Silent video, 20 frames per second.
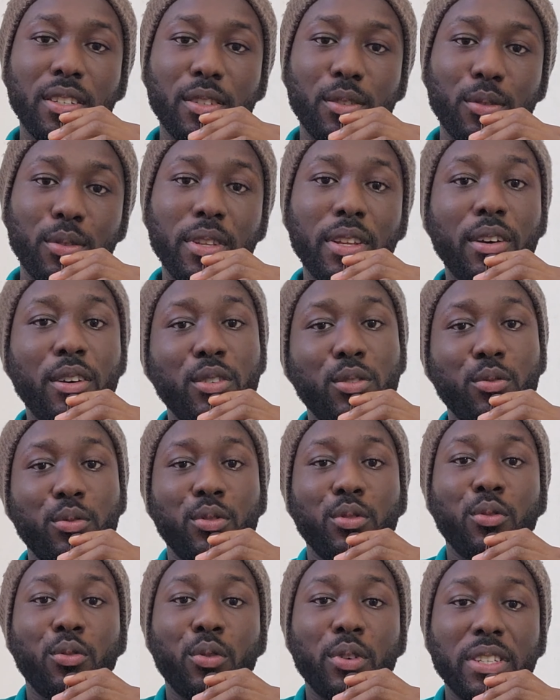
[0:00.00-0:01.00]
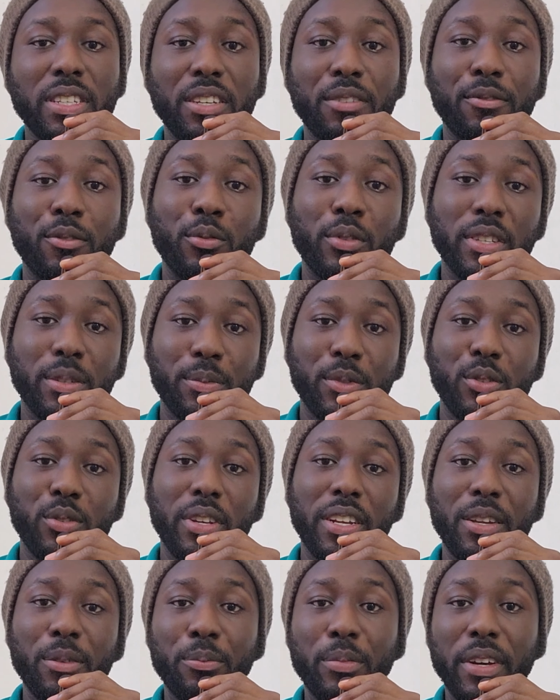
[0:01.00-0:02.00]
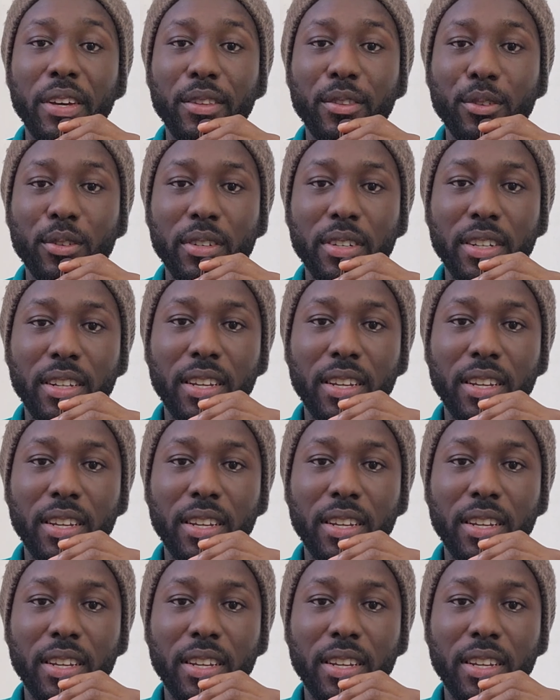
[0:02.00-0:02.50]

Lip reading: So that was also what influenced me to learn Python.